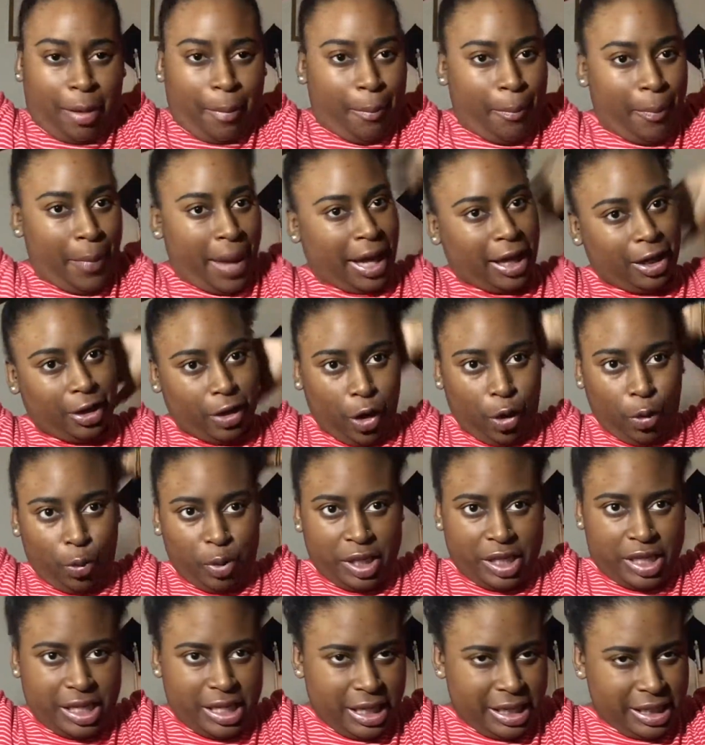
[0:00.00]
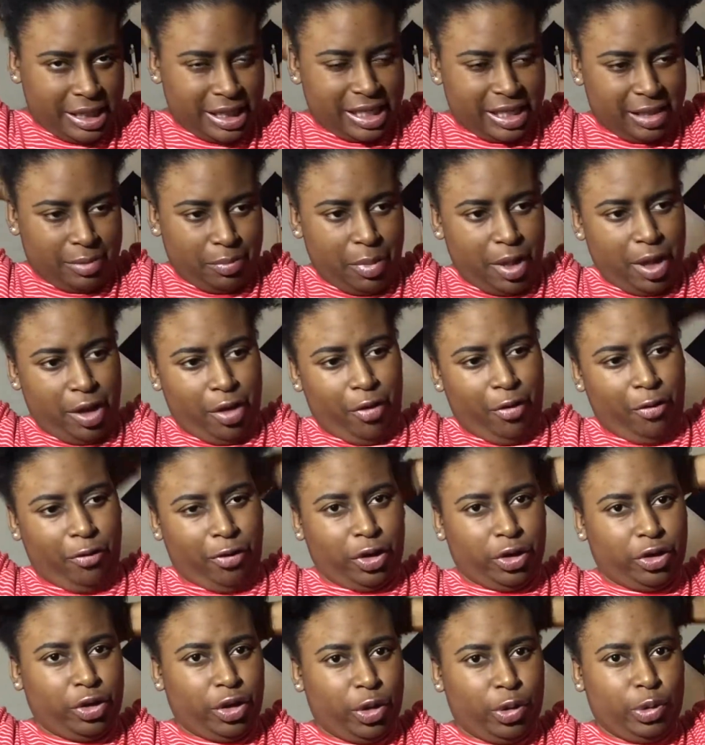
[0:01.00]
mangoey smell
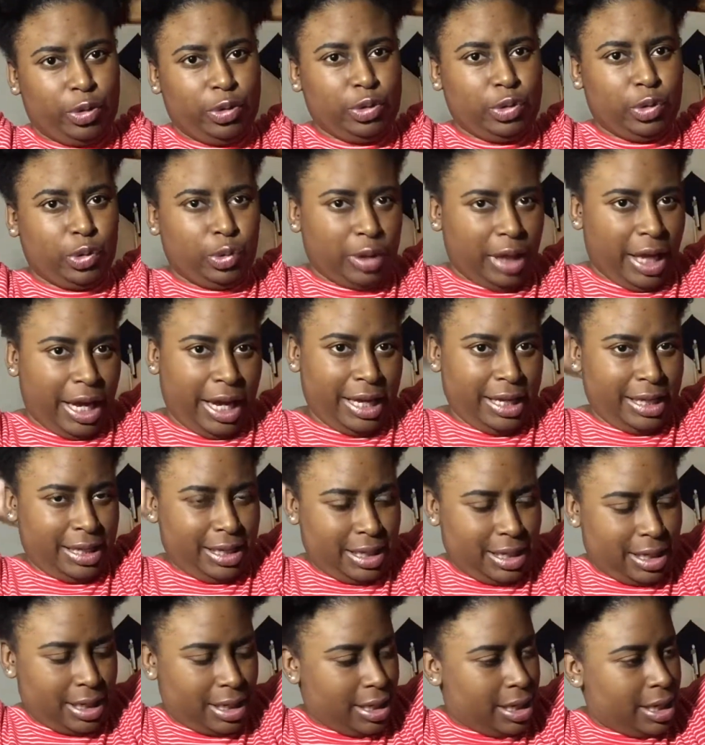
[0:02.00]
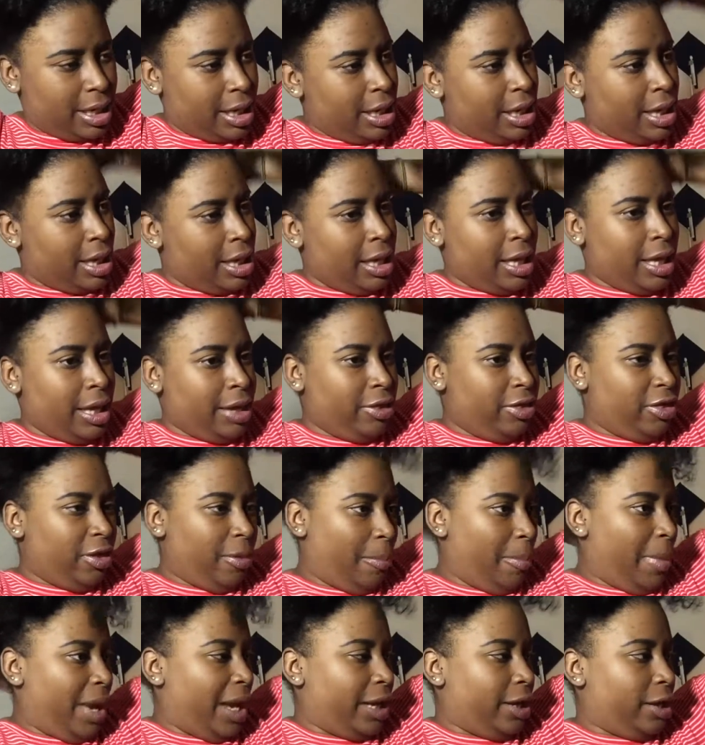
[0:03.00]
for those who like the
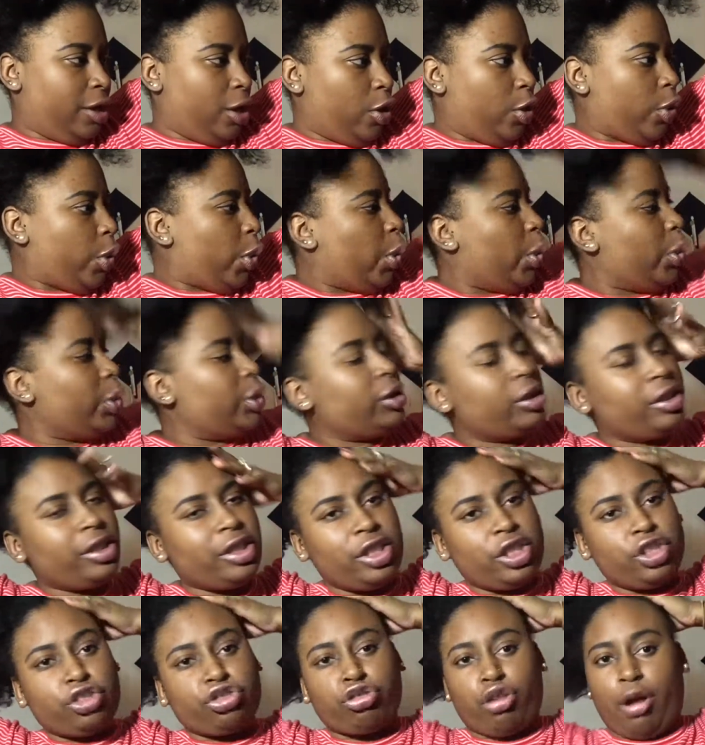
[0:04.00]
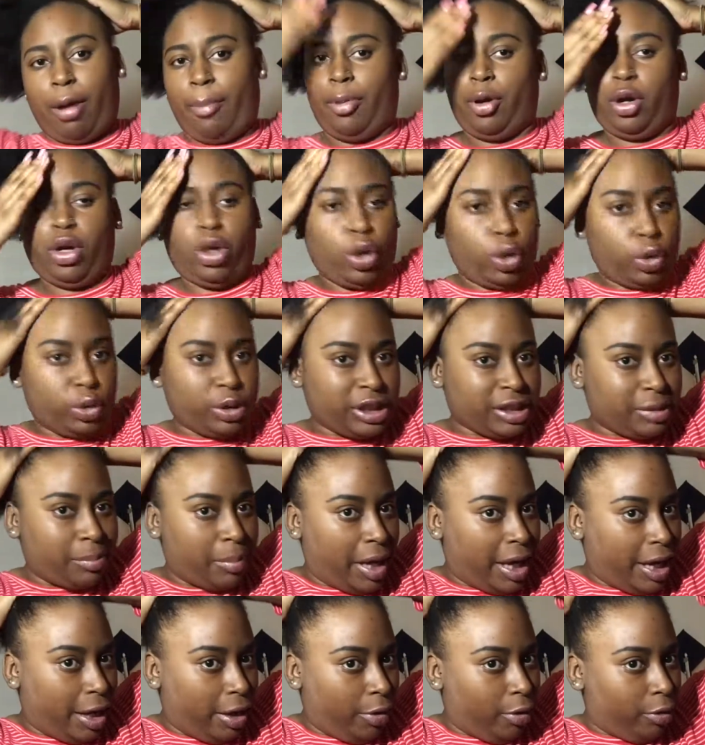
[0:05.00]
mango tropical
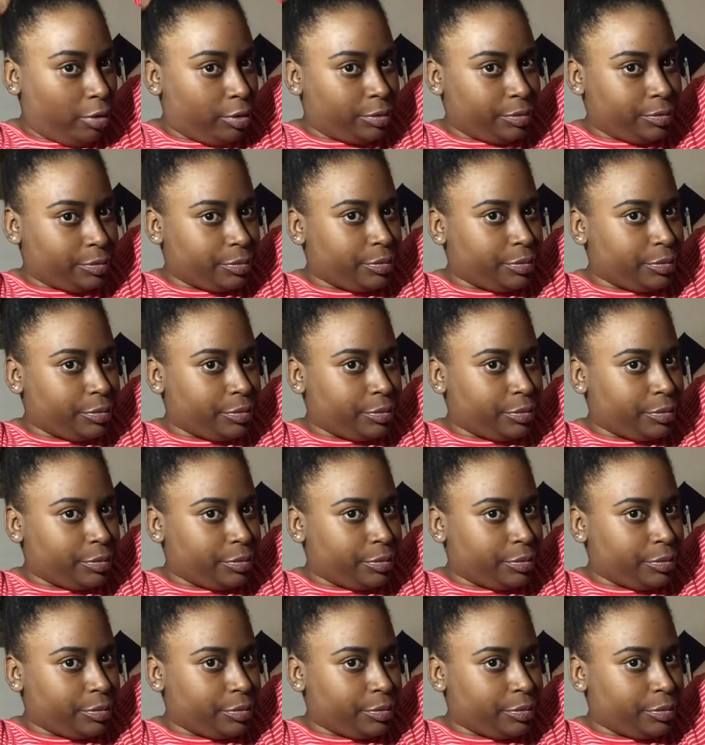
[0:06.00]
smell.